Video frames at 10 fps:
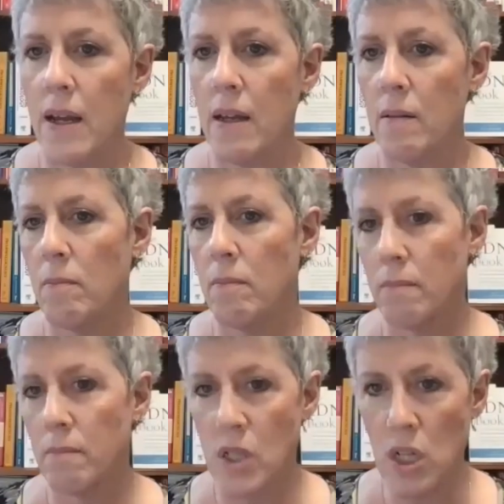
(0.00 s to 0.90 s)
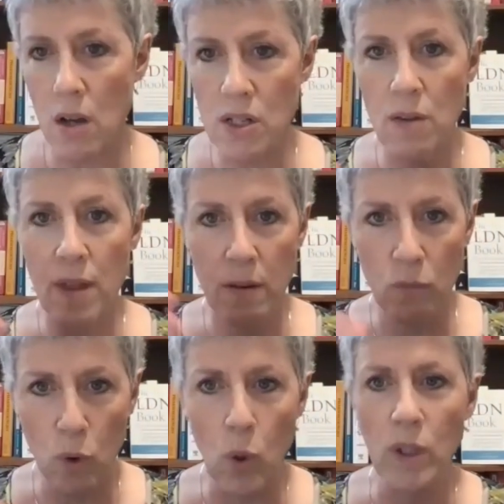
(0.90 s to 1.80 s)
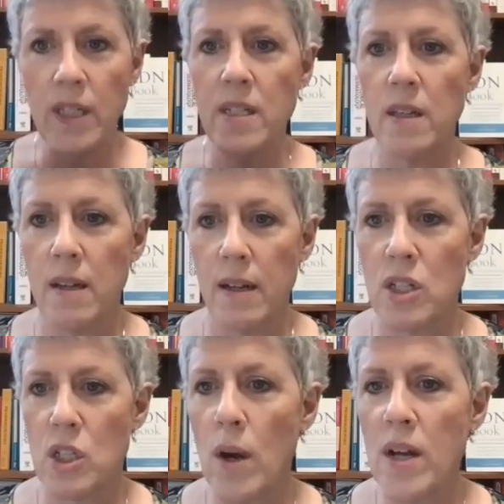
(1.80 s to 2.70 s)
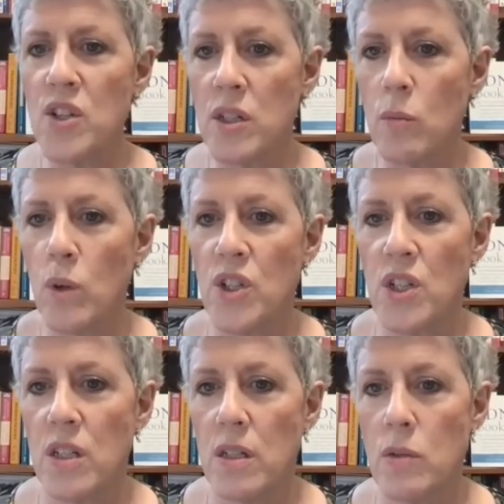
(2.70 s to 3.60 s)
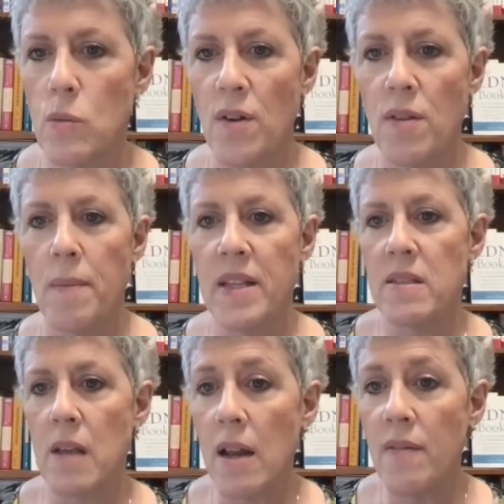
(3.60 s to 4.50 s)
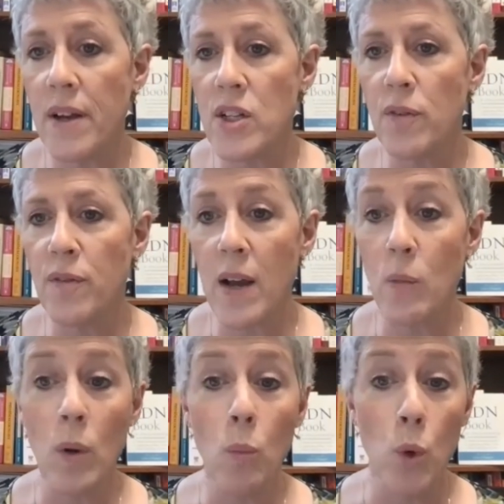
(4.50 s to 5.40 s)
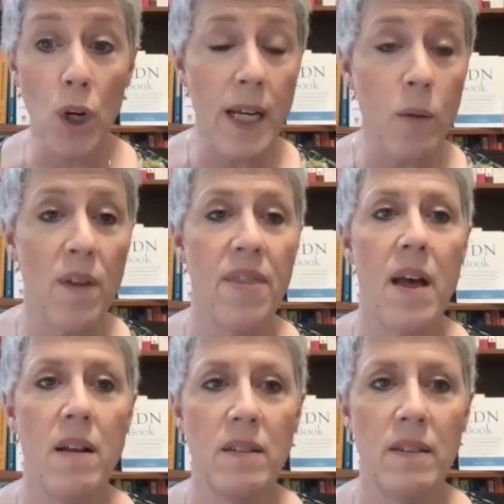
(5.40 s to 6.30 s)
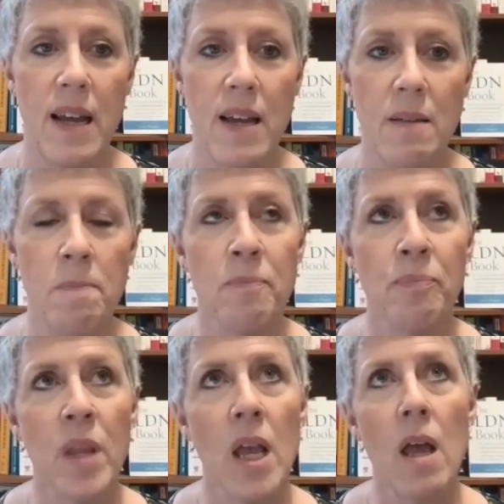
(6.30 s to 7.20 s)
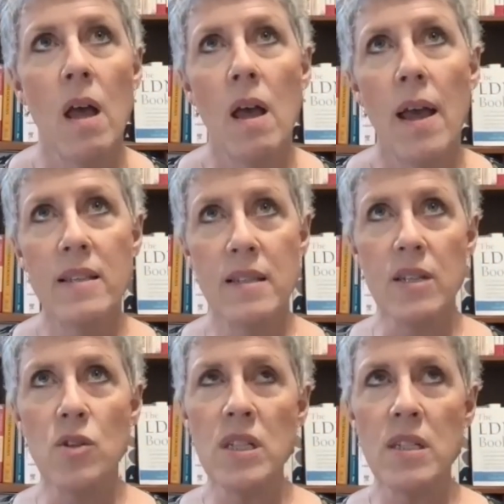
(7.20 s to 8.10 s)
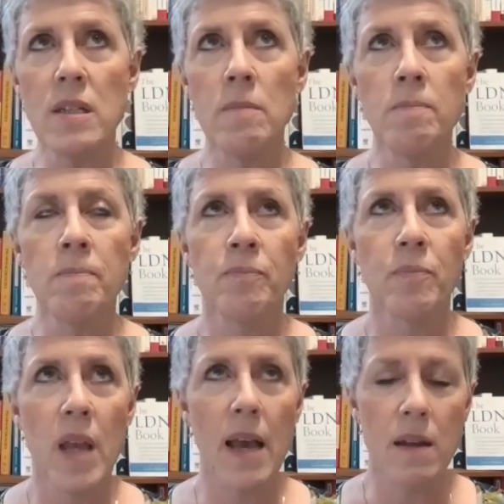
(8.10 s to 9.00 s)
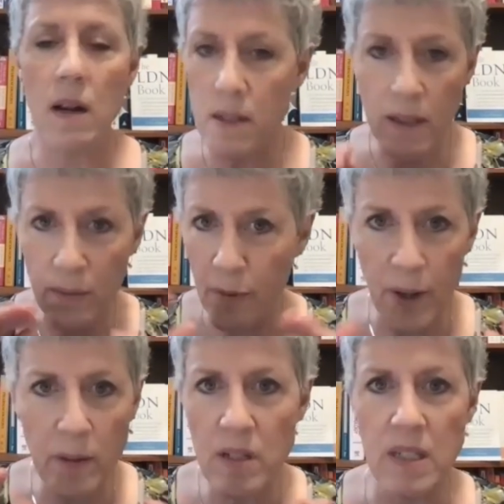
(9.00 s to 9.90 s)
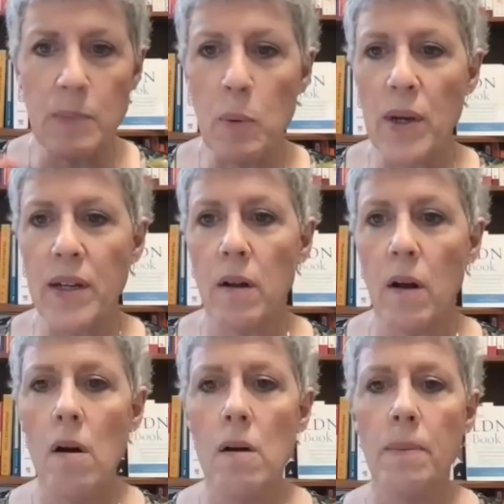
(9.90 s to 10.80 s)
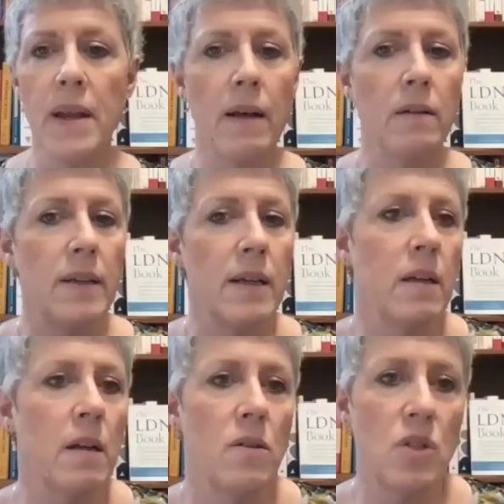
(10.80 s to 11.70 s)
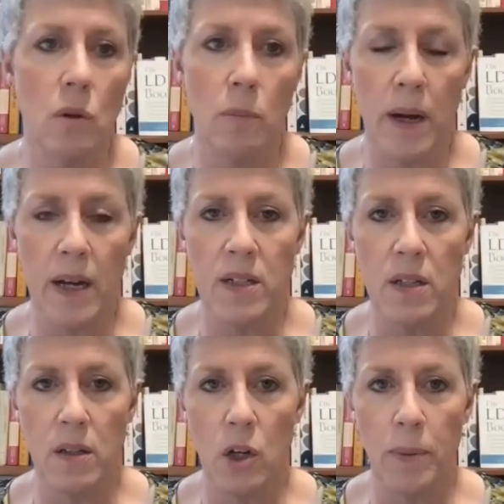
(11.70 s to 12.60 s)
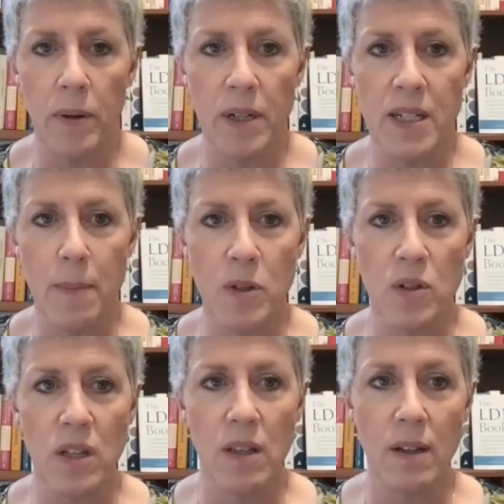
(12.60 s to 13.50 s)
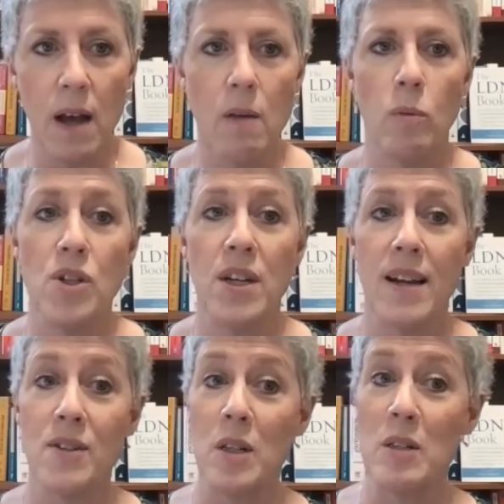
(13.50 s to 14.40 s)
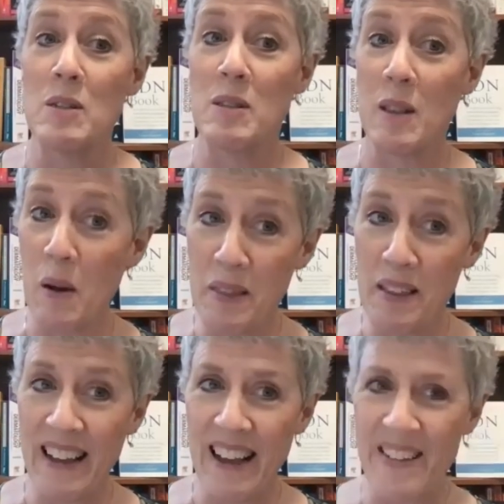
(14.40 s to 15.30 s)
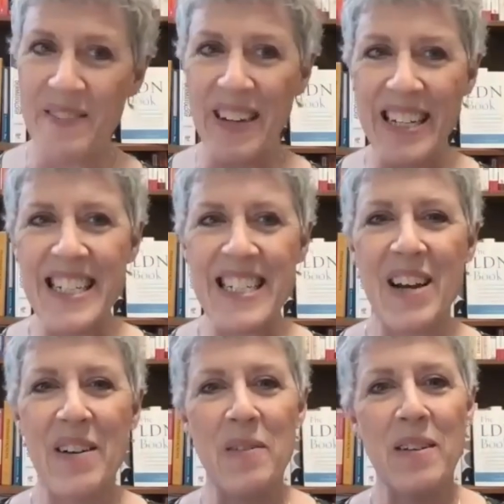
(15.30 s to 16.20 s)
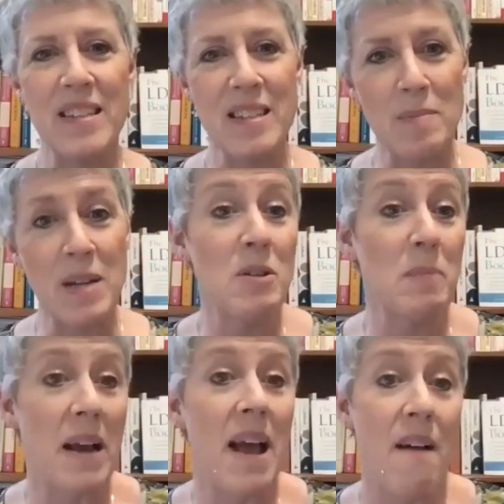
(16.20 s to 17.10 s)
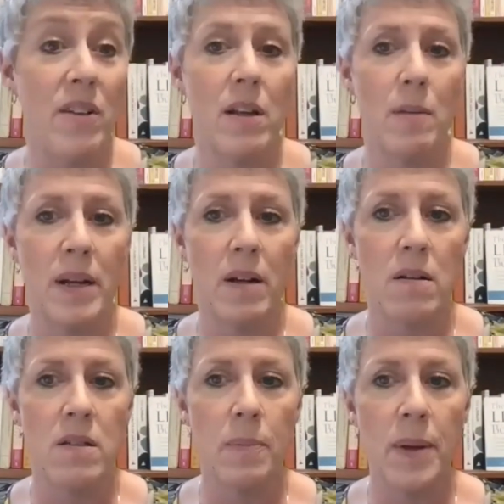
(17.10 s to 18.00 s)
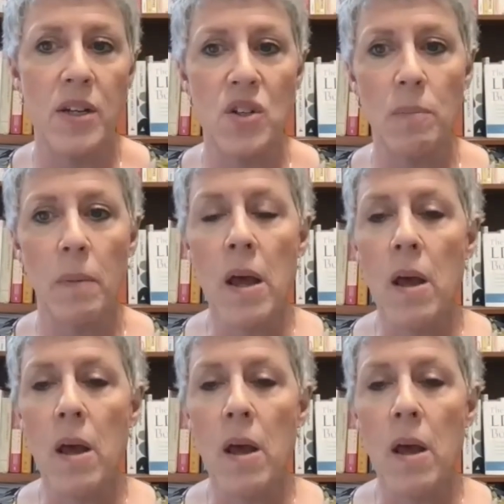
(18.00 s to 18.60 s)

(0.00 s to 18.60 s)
yet, to also then roll into the next question, which is, what are the main side effects you find when working with LDN? It's interesting. And not to confuse this point at all, but LDN can also bind to the opiate receptors in the gut, which can actually slow the gut, right? So sometimes you might have a little bit of constipation.